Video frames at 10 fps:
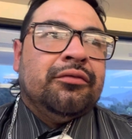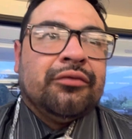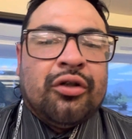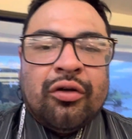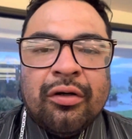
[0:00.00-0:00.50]

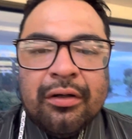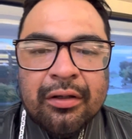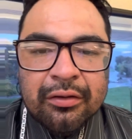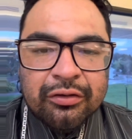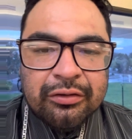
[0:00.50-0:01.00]
go
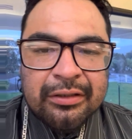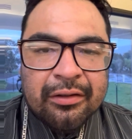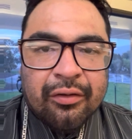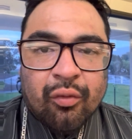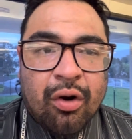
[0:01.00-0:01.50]

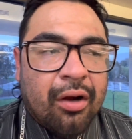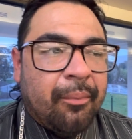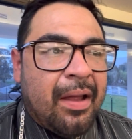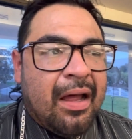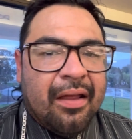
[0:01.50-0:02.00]
down the wrong
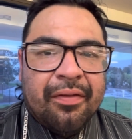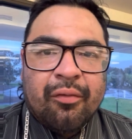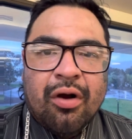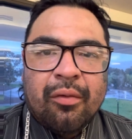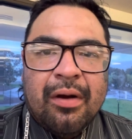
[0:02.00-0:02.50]
path the
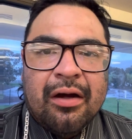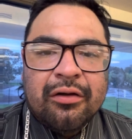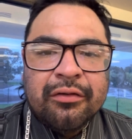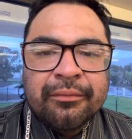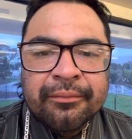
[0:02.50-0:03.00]
wrong
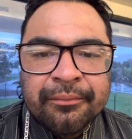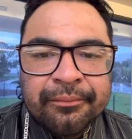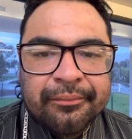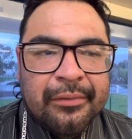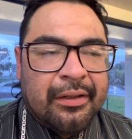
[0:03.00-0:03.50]
route
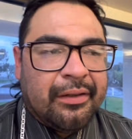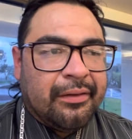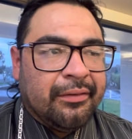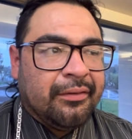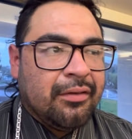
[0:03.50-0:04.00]

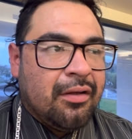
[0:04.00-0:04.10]
and